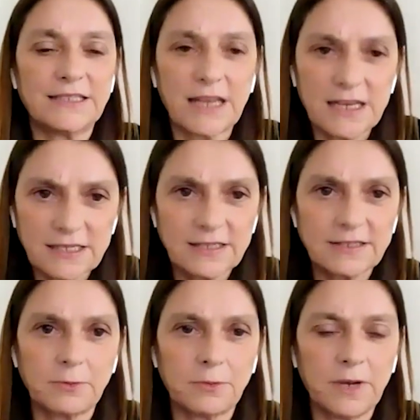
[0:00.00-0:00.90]

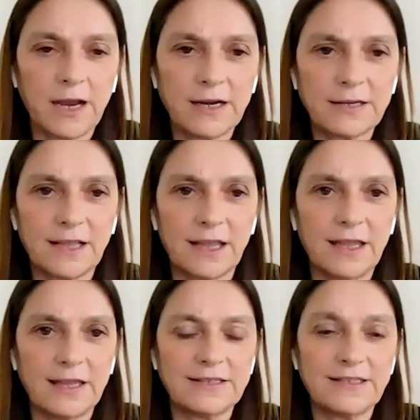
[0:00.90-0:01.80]
changes we are
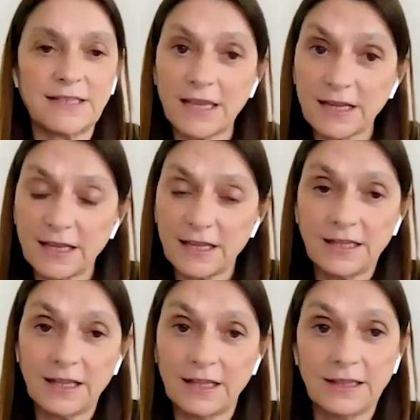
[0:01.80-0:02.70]

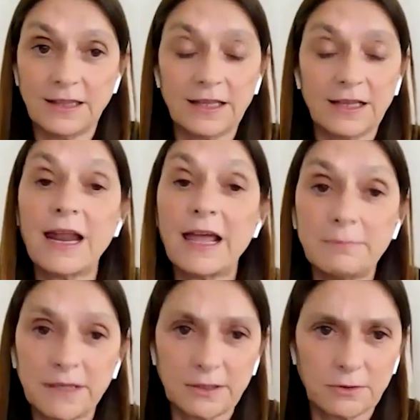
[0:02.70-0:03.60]
seeing in the
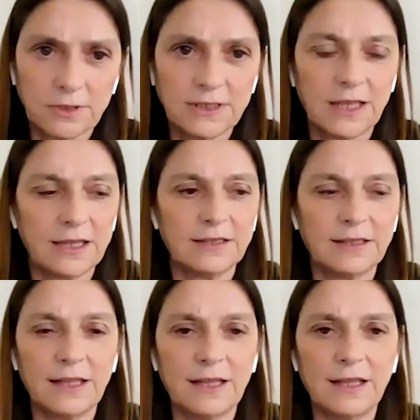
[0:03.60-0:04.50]
climate during
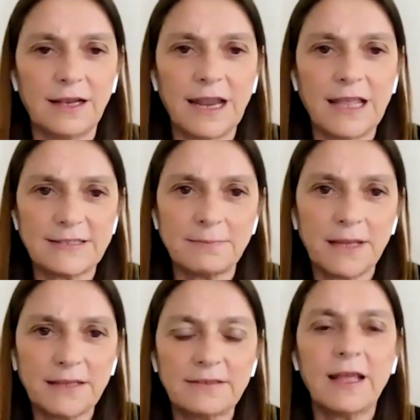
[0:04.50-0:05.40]
the last
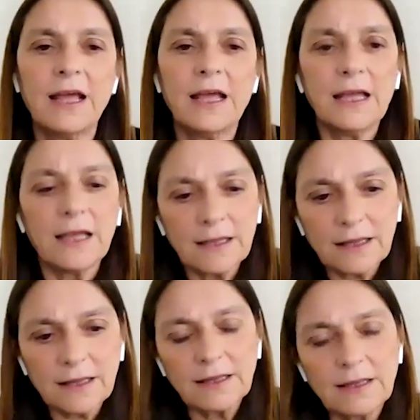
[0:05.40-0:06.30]
months
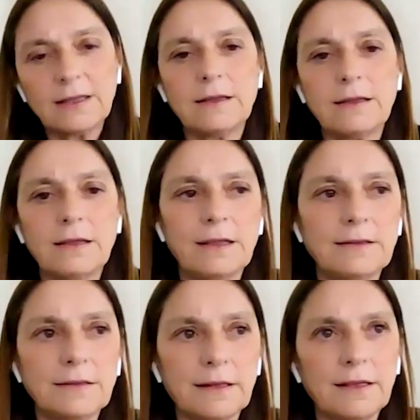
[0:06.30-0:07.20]

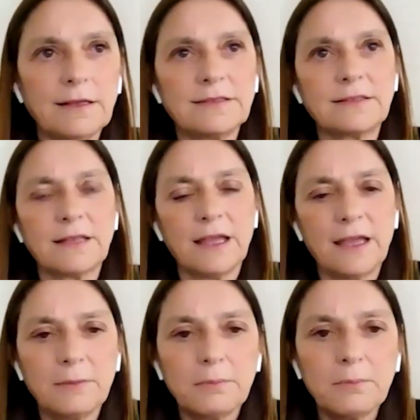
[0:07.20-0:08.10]
is
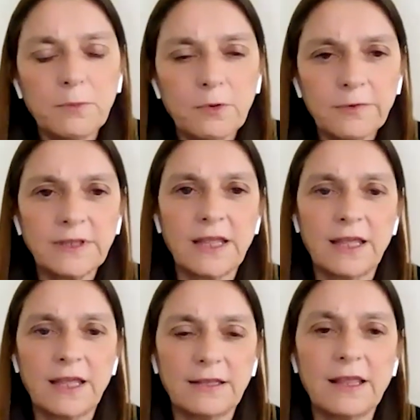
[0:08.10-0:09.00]
moving
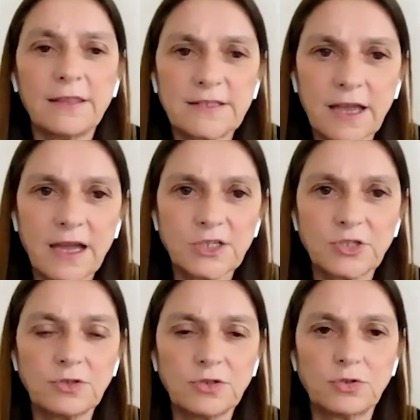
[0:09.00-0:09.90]
the
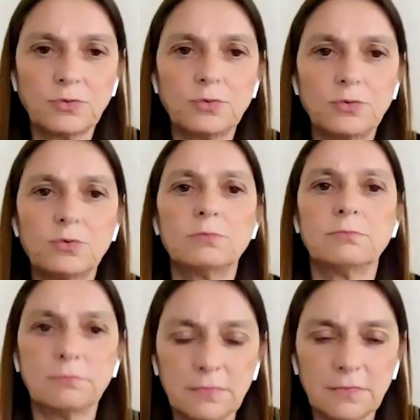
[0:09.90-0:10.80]
discussion
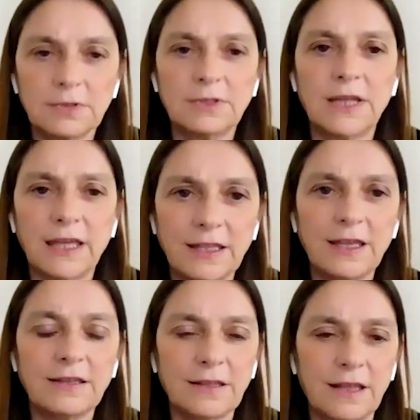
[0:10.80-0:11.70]
to the
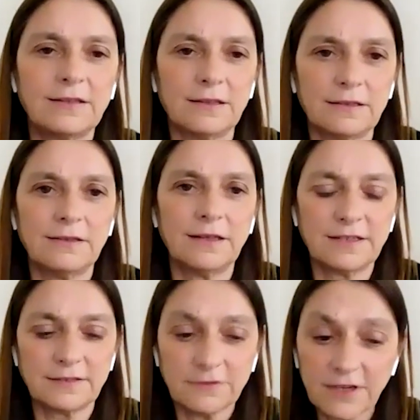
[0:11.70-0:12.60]
idea that
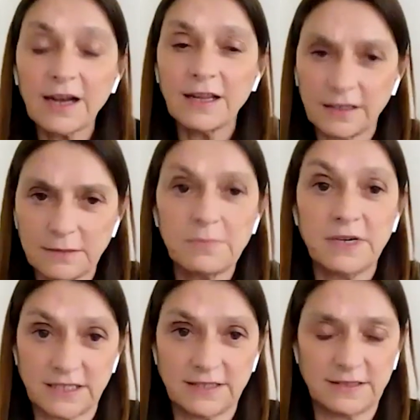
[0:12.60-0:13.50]
there's really an
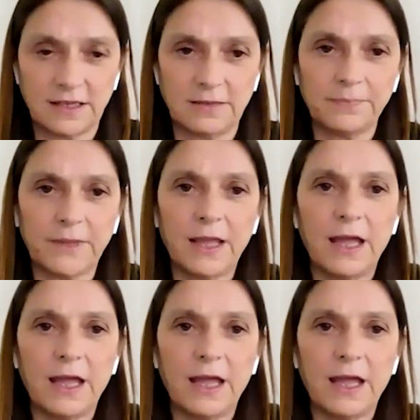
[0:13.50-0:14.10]
emergency.